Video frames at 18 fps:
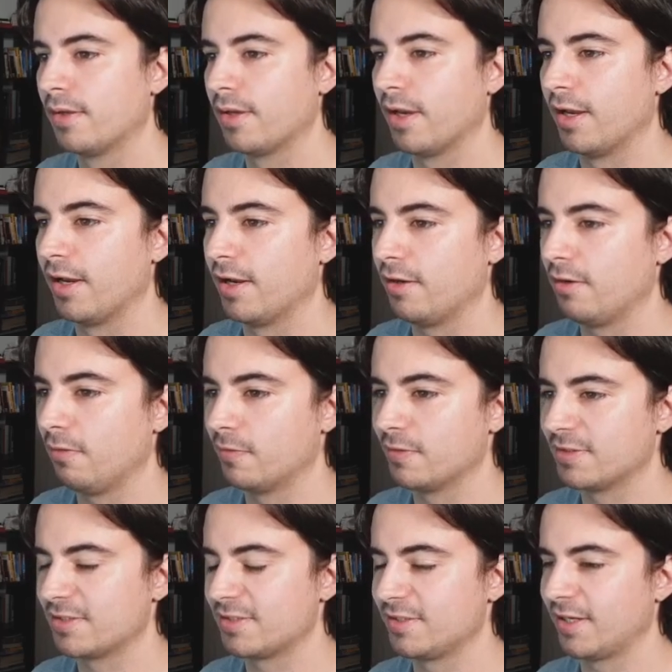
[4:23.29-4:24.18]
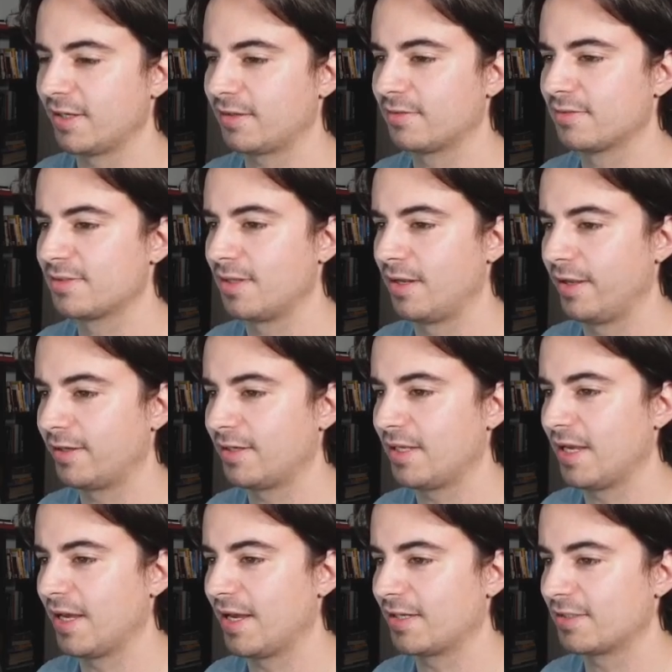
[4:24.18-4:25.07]
and then you want to select
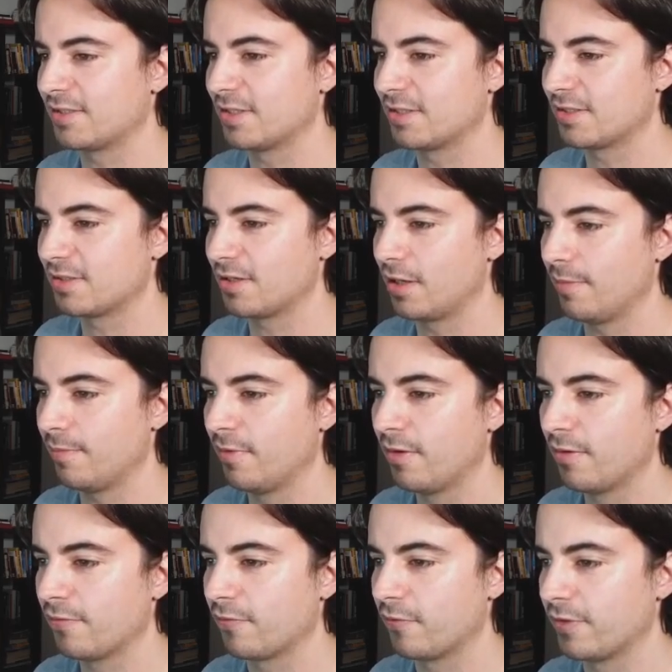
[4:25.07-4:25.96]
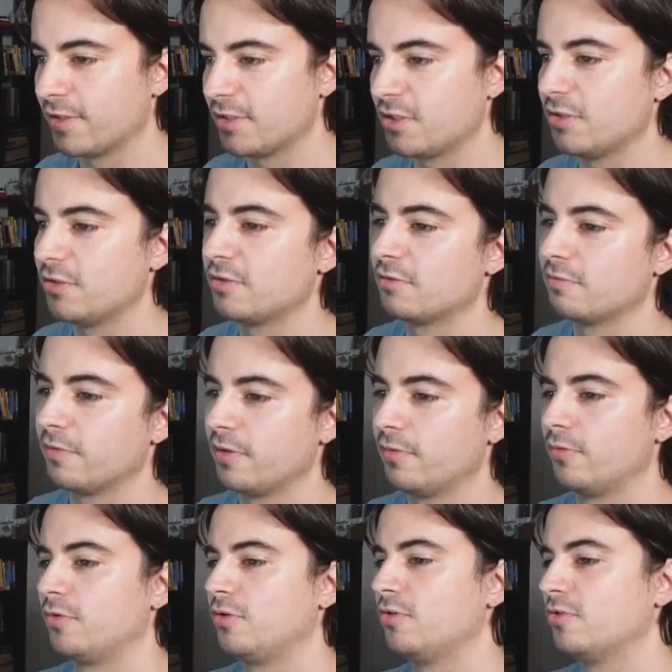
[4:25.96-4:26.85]
the access type. For this user, we
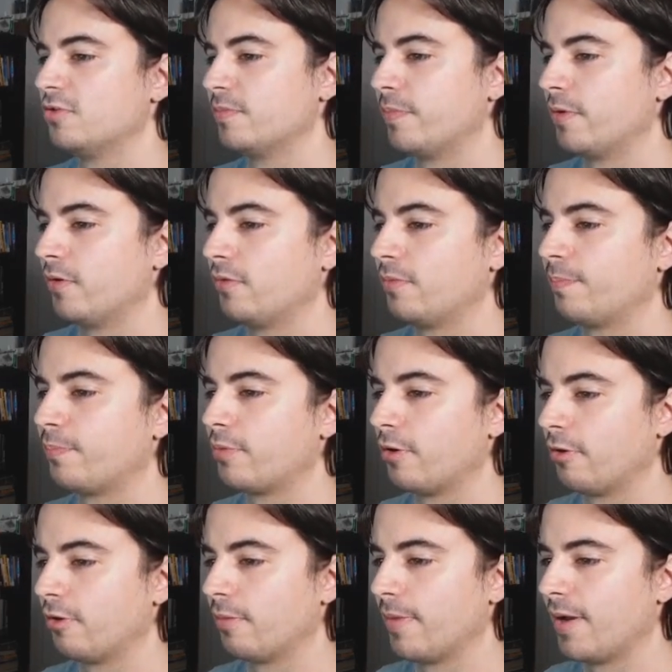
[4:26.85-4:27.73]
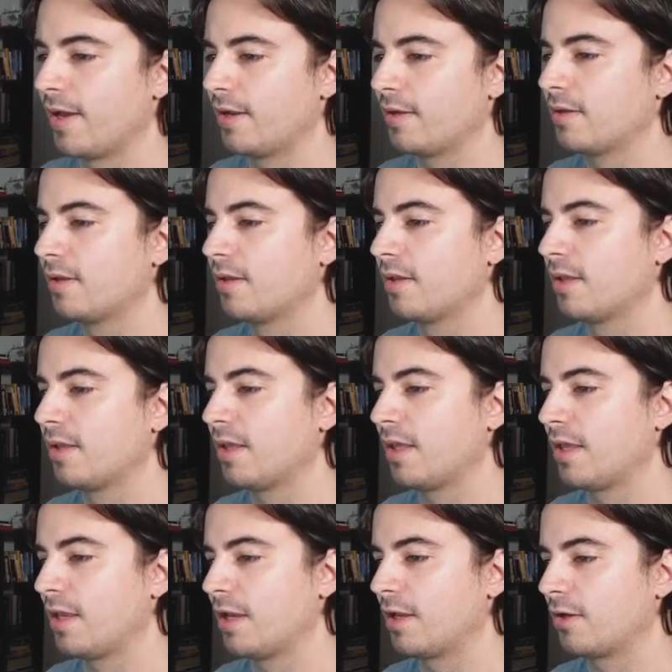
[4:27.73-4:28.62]
will use both programmatic
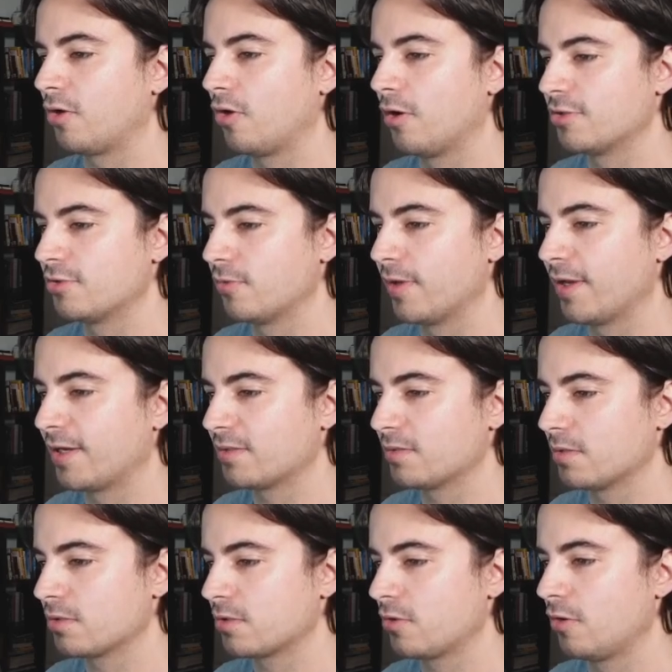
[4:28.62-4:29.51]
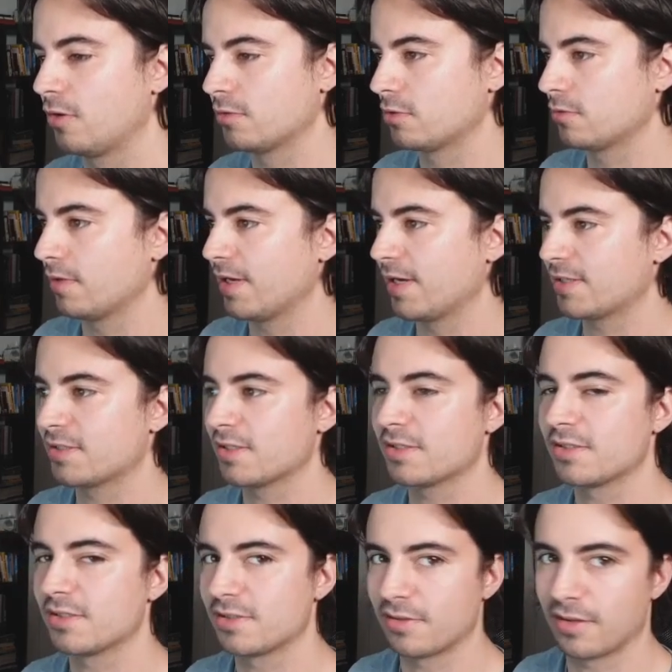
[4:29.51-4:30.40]
and console access. Console
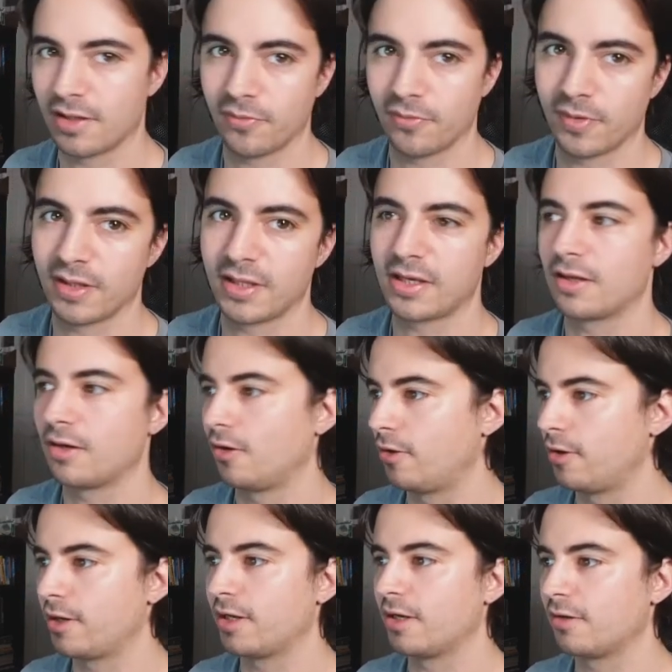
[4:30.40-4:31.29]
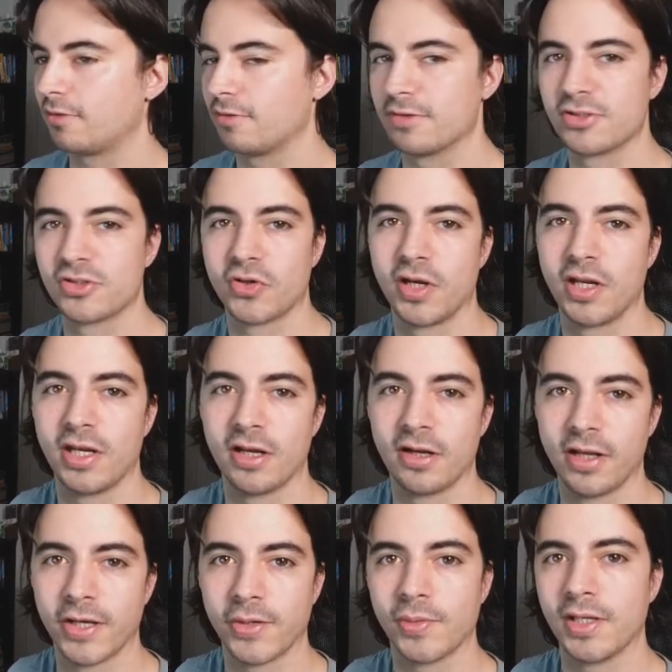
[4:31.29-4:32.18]
access is so that way they can log in through the screen here
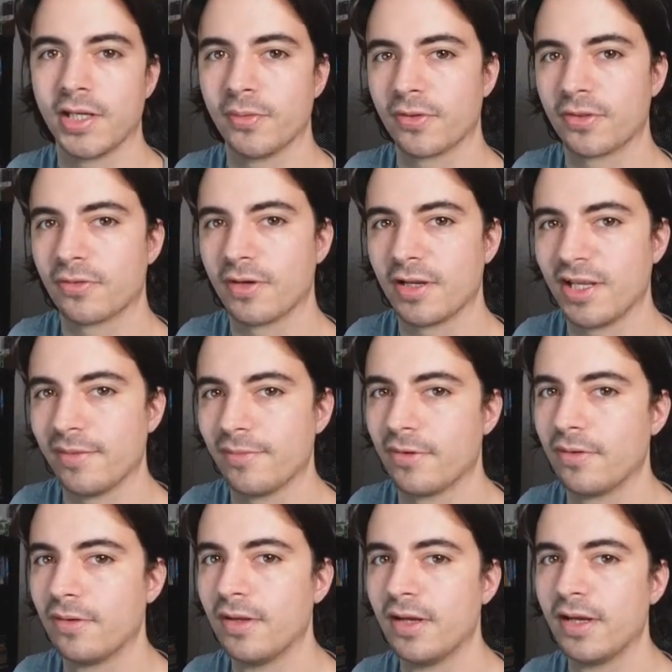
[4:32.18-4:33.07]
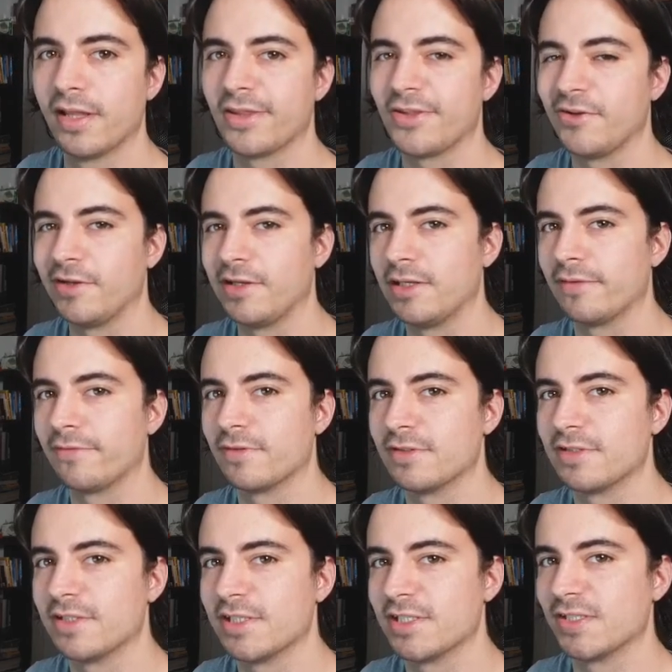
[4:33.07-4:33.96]
like we did with our email. The only
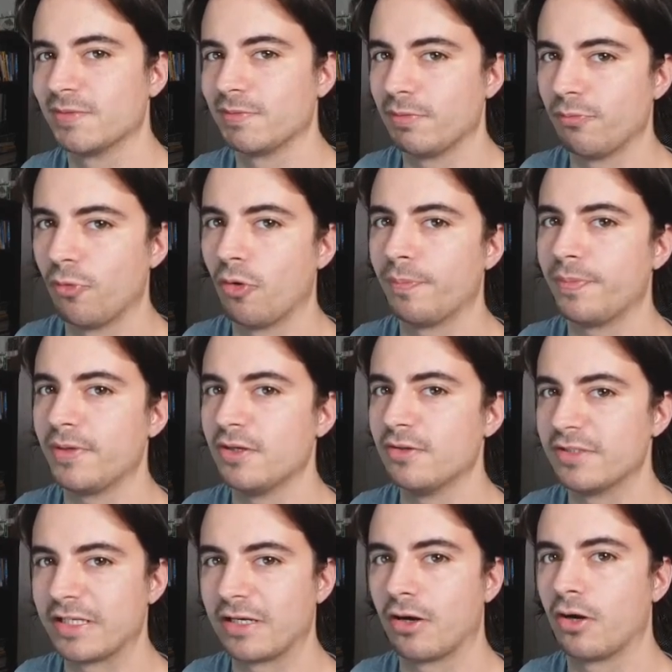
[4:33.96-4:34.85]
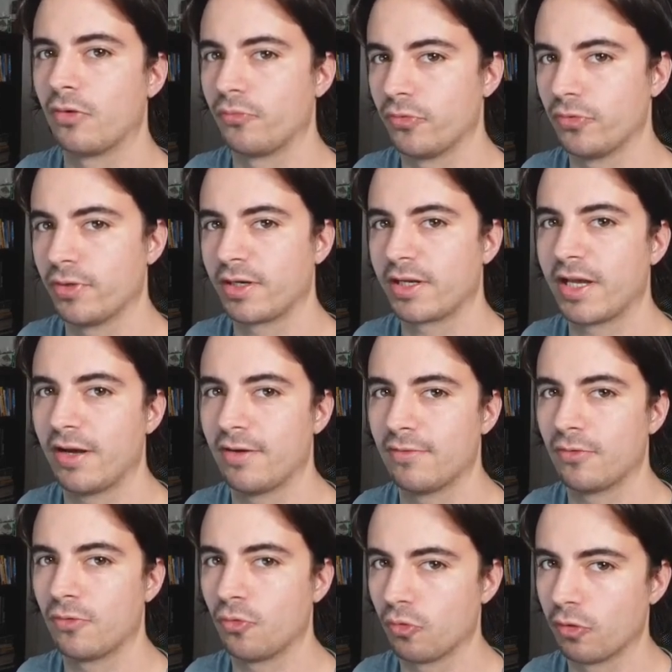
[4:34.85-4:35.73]
difference is that we won't be using our root
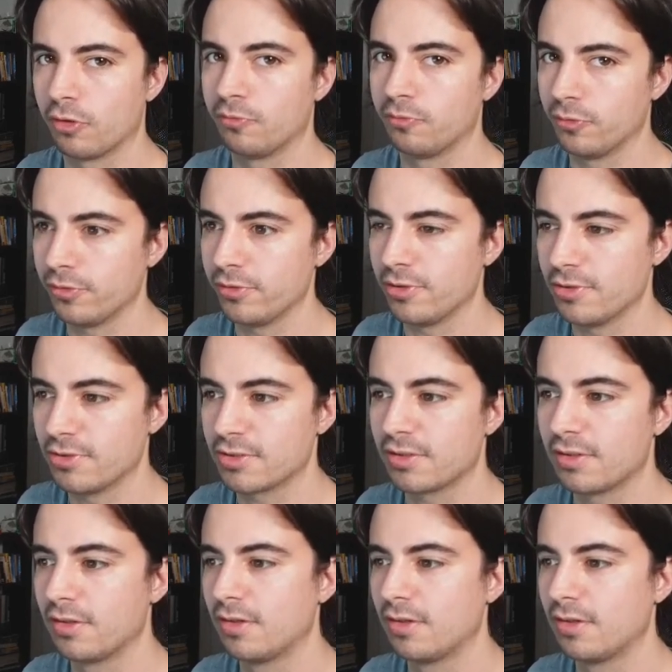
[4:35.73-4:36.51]
account or root user.